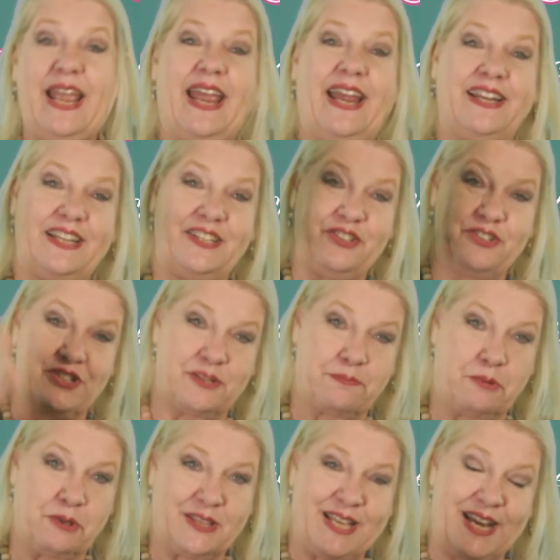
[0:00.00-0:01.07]
and then you
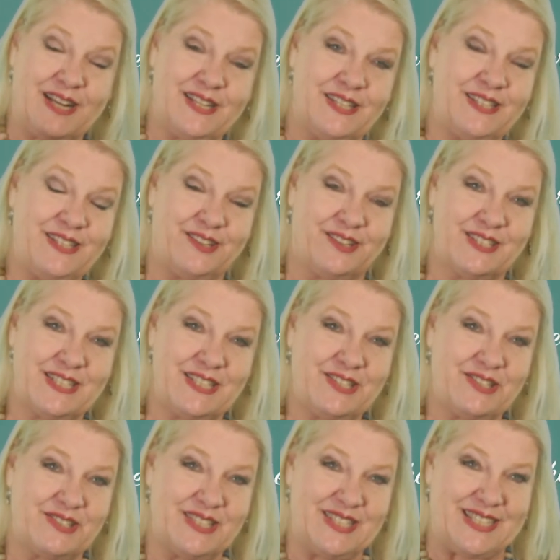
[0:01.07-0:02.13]
just put that in the
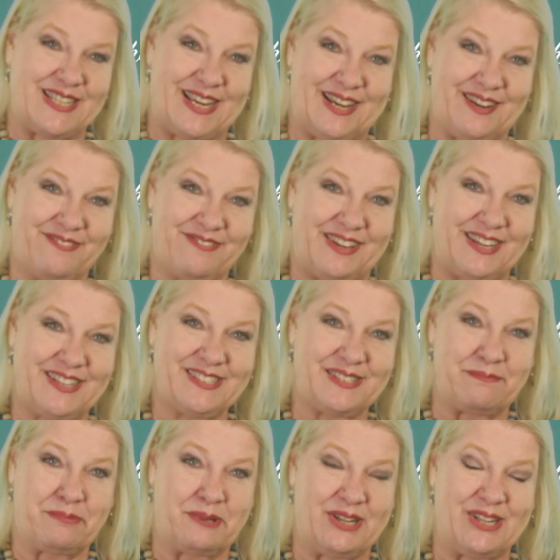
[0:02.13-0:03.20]
ARDENT or the FX
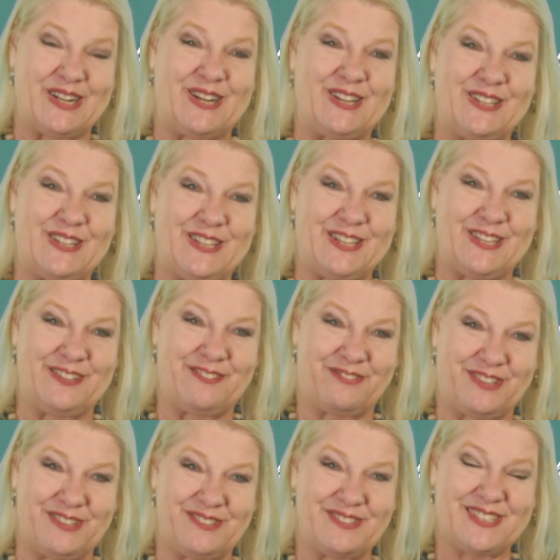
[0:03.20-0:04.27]
and put it on the
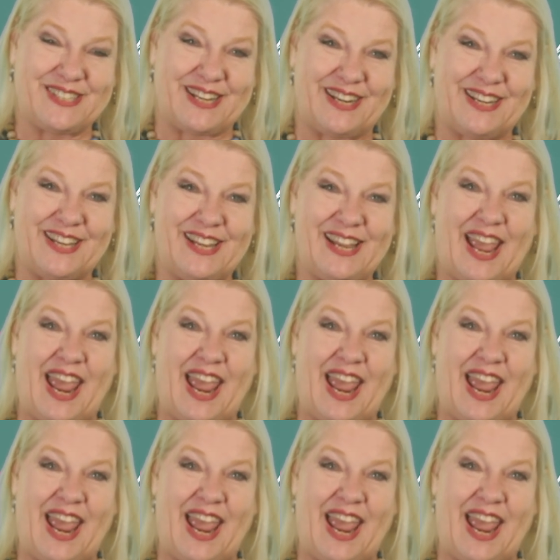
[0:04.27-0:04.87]
infused setting,